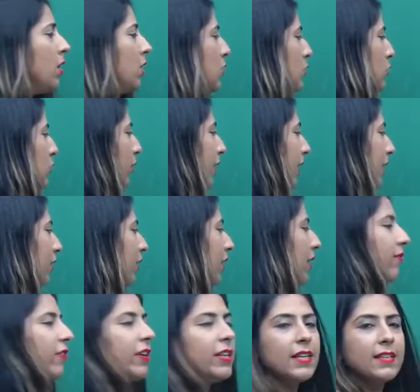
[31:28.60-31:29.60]
So can you
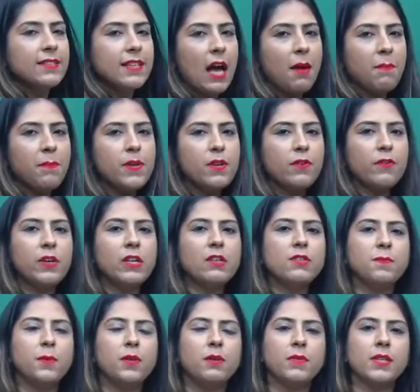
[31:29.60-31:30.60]
give one example of one
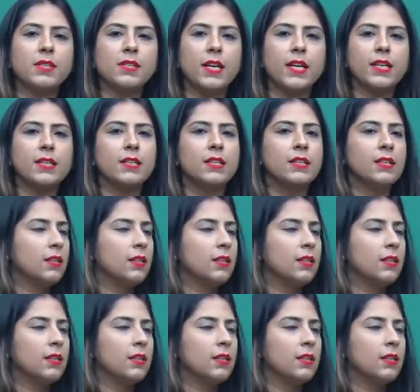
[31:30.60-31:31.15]
spermicide?